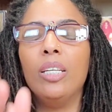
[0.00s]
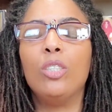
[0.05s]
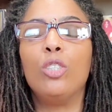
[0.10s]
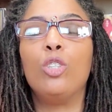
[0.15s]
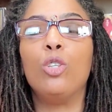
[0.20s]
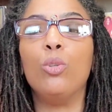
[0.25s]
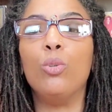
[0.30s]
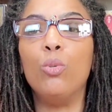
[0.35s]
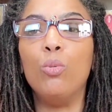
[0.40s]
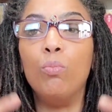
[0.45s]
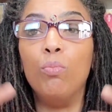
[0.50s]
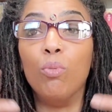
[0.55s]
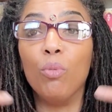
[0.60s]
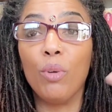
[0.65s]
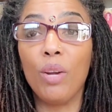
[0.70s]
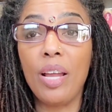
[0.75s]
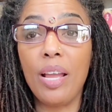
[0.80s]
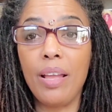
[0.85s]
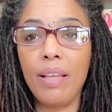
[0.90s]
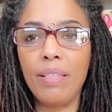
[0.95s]
to
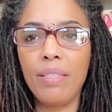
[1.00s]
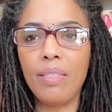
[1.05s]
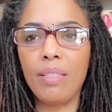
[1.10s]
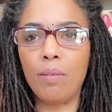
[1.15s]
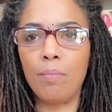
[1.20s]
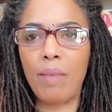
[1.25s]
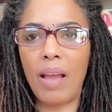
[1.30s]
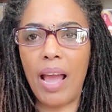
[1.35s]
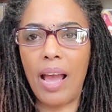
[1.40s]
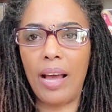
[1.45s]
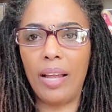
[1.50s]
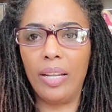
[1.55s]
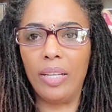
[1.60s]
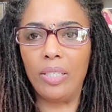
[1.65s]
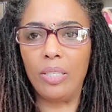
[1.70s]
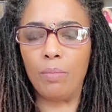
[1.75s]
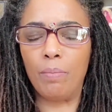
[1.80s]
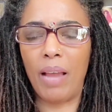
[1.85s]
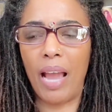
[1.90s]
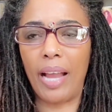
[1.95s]
bring the
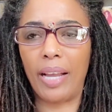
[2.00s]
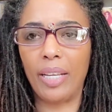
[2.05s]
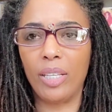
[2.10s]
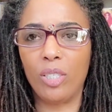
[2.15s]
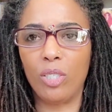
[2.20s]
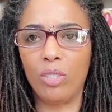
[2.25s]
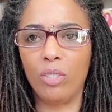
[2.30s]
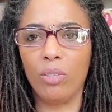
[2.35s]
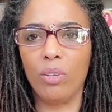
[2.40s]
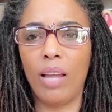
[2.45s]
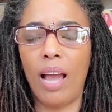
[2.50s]
balance back into your